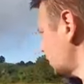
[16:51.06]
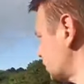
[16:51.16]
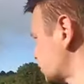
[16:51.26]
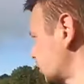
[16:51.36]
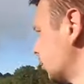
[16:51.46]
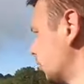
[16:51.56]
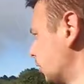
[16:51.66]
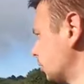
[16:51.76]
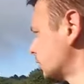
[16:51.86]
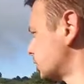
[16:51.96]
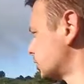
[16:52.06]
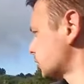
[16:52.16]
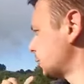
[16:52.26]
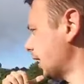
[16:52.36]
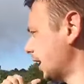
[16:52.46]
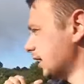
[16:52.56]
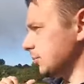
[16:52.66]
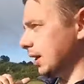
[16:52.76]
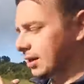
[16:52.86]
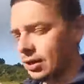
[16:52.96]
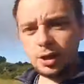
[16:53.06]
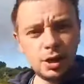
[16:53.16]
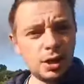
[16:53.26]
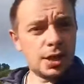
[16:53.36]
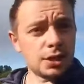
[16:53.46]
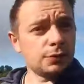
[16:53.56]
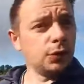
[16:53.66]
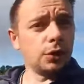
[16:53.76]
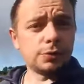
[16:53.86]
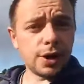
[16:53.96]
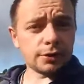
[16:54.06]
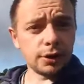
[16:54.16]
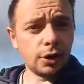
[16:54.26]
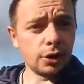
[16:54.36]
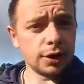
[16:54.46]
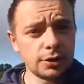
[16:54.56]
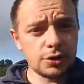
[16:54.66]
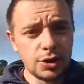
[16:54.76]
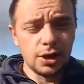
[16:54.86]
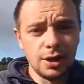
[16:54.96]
So just behind me, it's full of fragrant orchids,